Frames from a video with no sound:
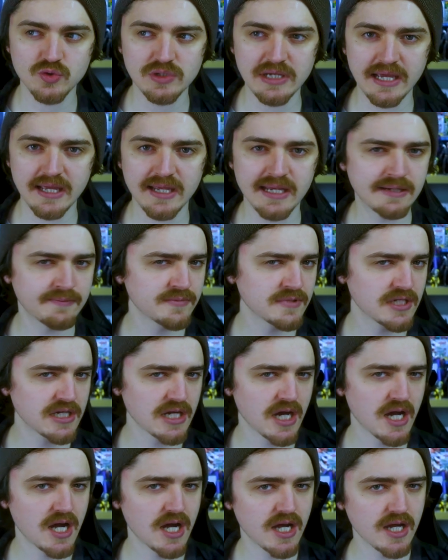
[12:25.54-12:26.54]
to let him
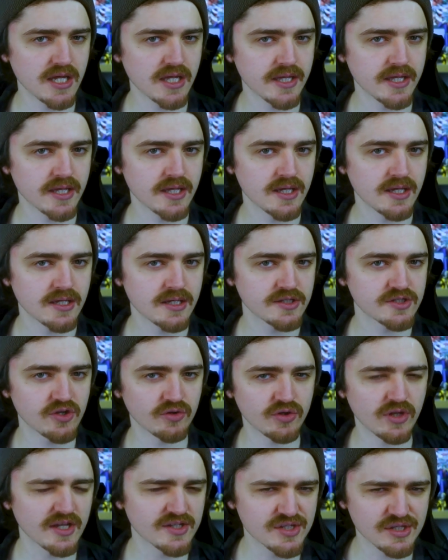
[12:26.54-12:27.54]
die.
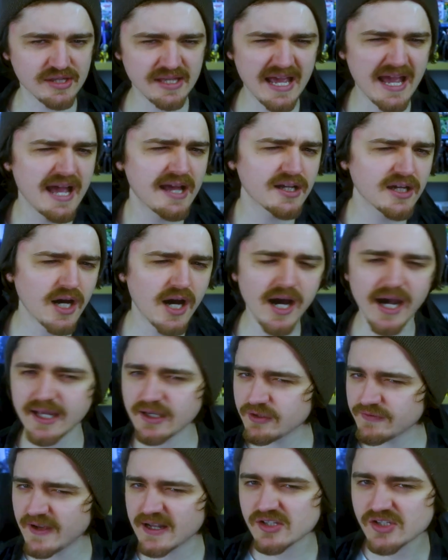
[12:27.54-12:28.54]
So doesn't that
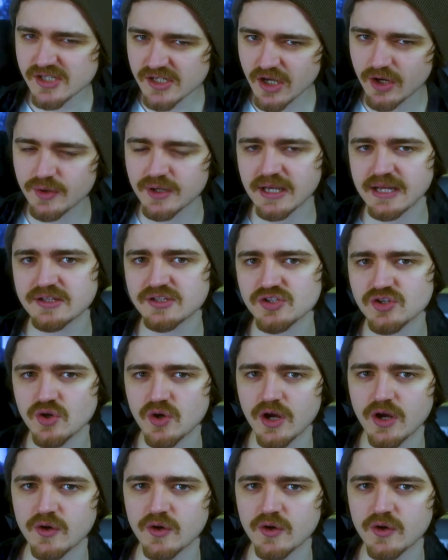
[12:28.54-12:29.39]
kind of actually go against your